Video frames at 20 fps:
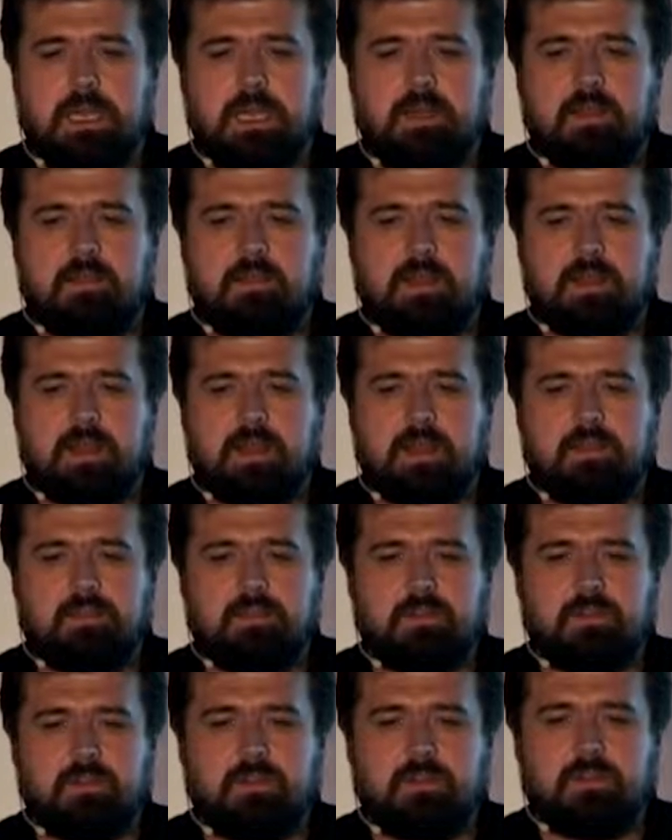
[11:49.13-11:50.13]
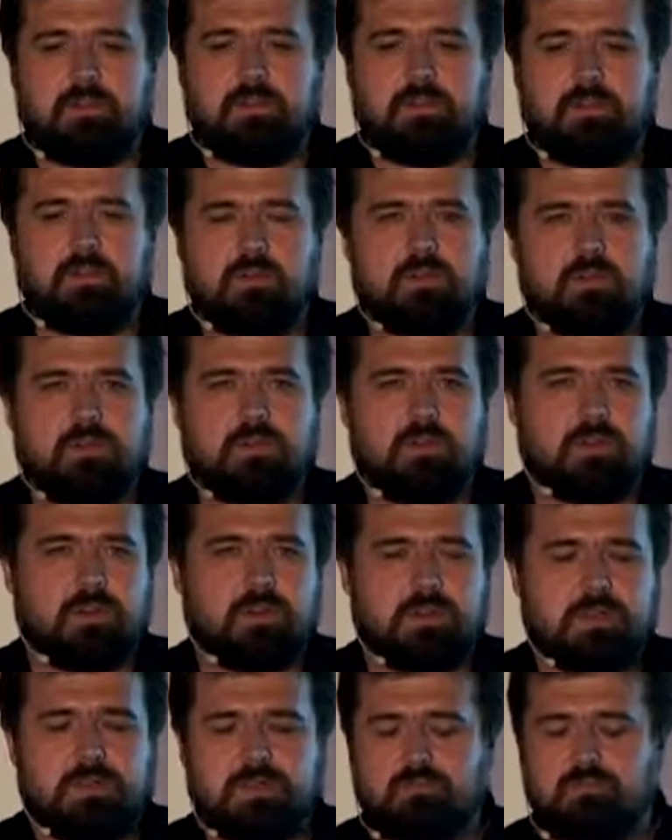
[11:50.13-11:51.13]
And then,
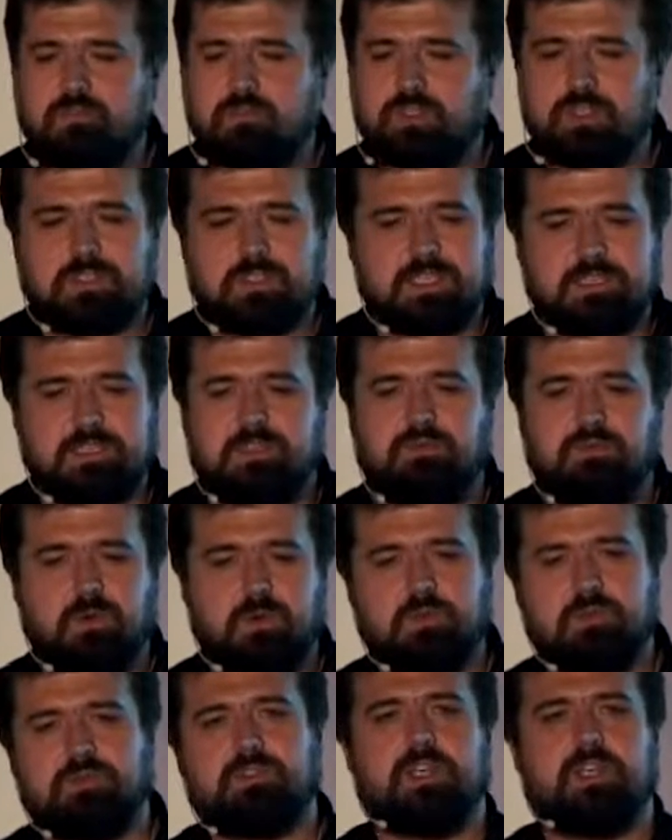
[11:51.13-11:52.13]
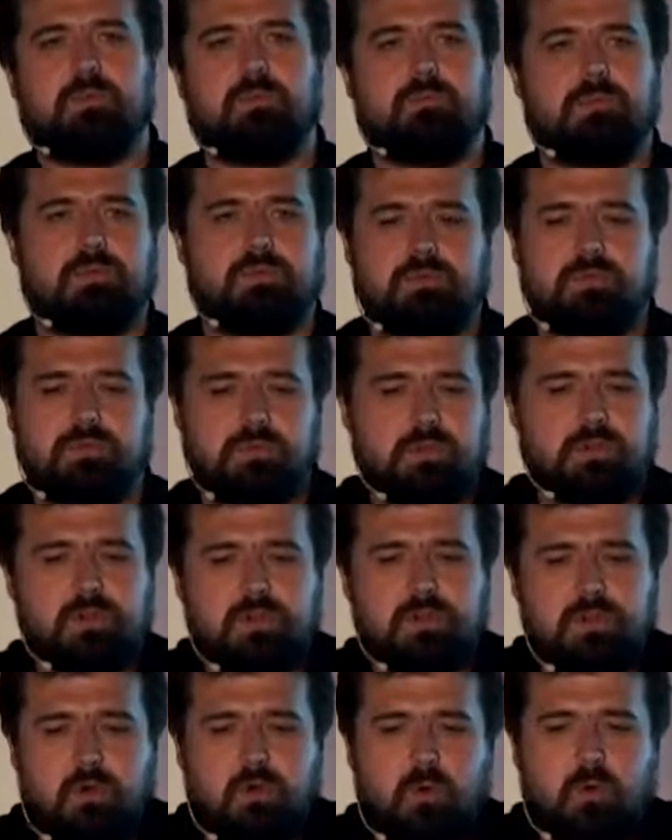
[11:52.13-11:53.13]
just as a rule of thumb,
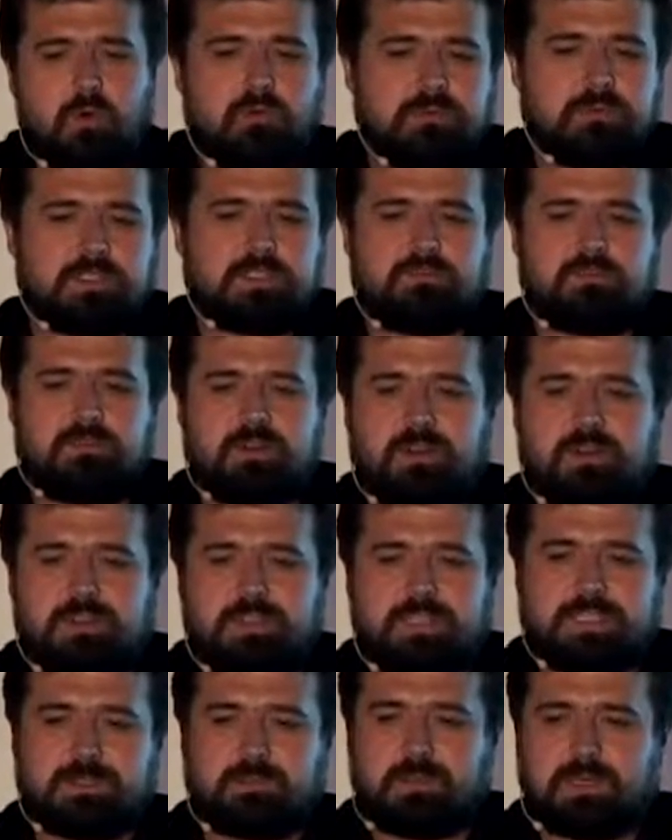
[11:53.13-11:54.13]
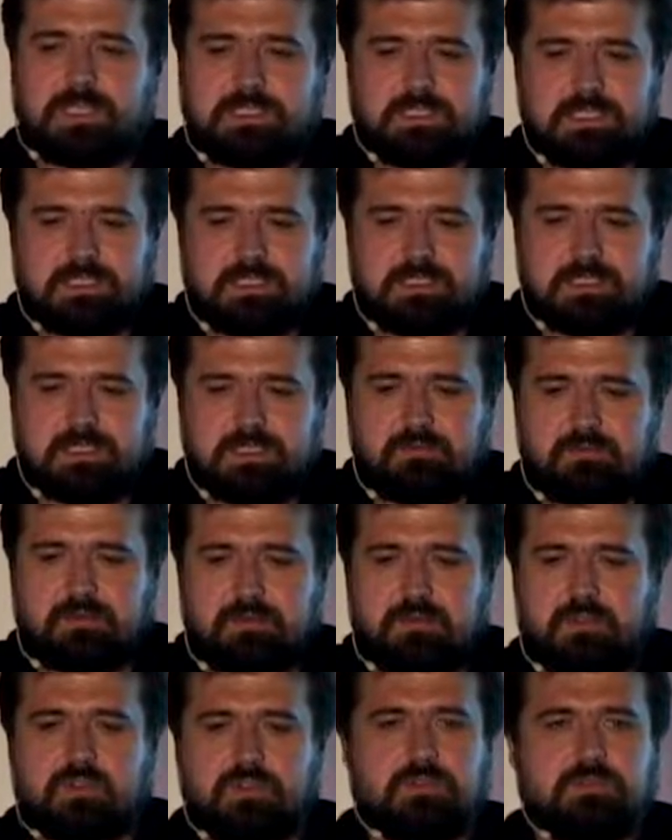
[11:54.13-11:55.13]
always write explicit in
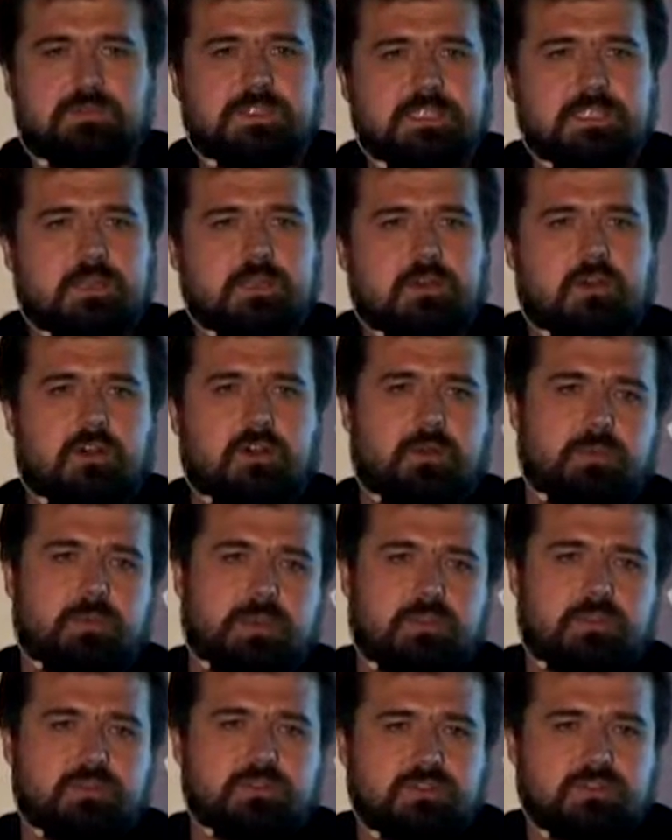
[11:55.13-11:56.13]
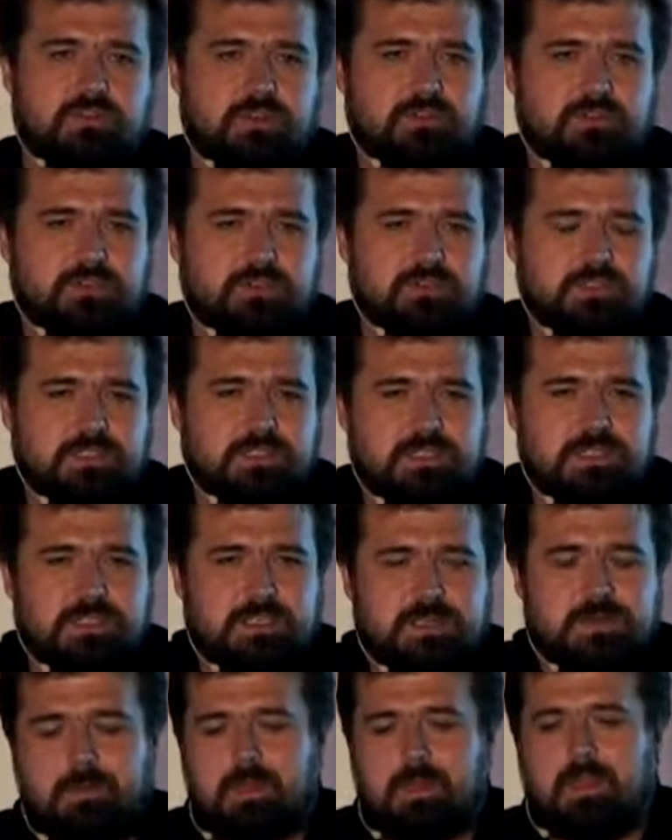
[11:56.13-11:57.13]
front of single argument constructors.
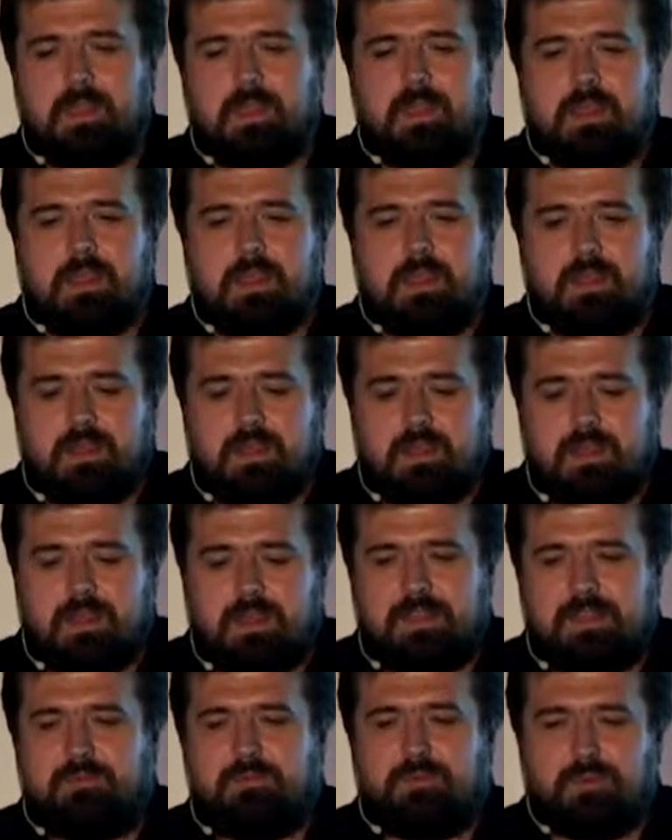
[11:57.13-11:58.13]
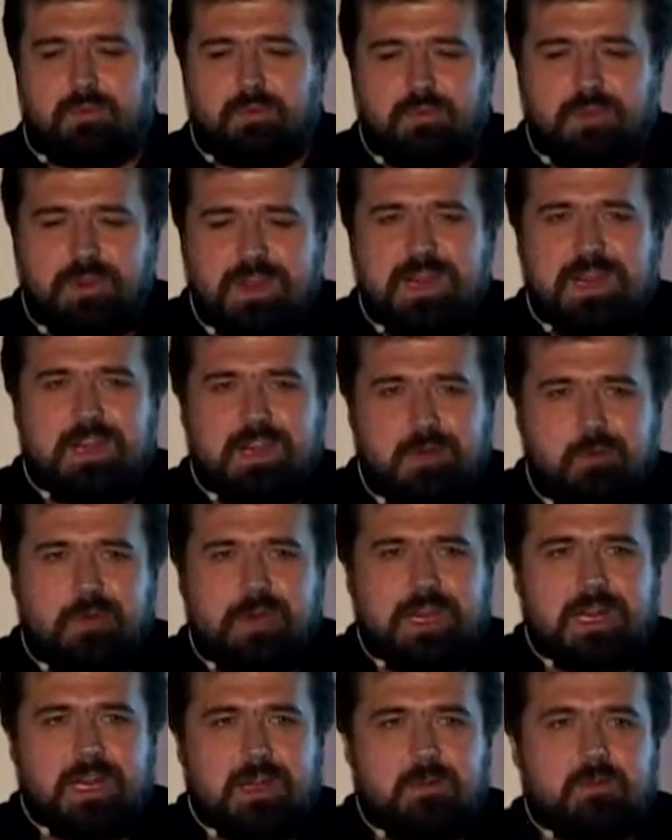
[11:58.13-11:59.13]
And if you really,
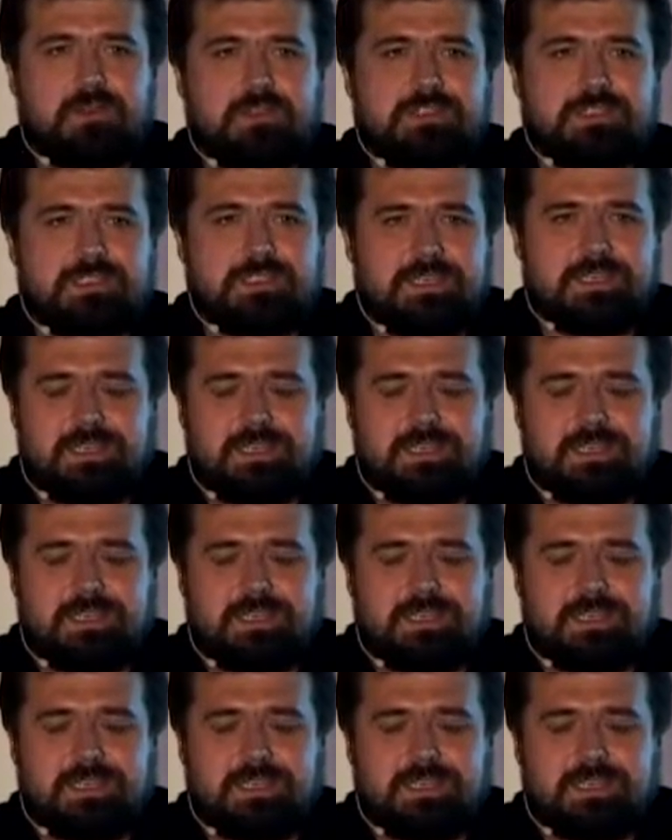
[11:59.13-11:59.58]
really want